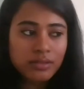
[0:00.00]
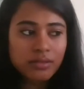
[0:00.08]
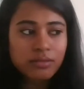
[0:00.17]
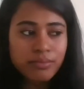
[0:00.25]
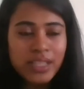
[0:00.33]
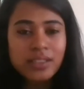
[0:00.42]

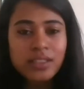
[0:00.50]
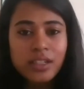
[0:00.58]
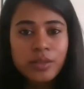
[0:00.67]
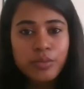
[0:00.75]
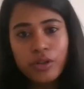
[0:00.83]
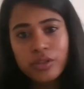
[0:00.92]
basically
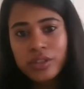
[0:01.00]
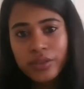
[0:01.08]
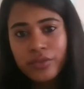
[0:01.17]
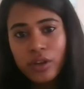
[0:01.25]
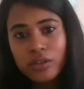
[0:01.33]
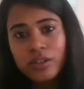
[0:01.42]
the process I
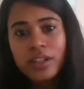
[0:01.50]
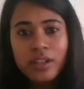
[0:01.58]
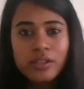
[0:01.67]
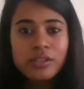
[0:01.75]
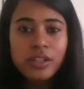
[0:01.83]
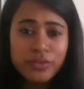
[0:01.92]
followed. And
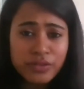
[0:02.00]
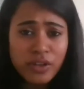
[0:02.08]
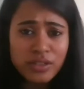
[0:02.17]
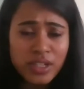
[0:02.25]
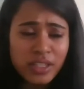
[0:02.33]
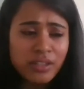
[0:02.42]
also, of
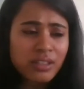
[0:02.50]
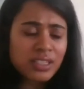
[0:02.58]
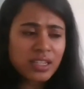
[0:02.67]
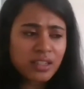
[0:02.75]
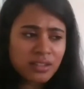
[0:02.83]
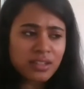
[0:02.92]
course, like you can
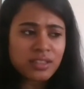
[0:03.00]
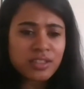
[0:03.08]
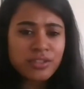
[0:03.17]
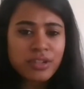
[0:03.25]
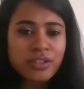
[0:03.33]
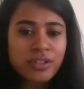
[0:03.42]
take into
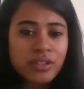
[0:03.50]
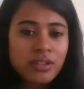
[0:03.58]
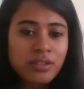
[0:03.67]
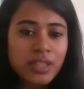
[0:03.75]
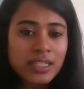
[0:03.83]
consideration things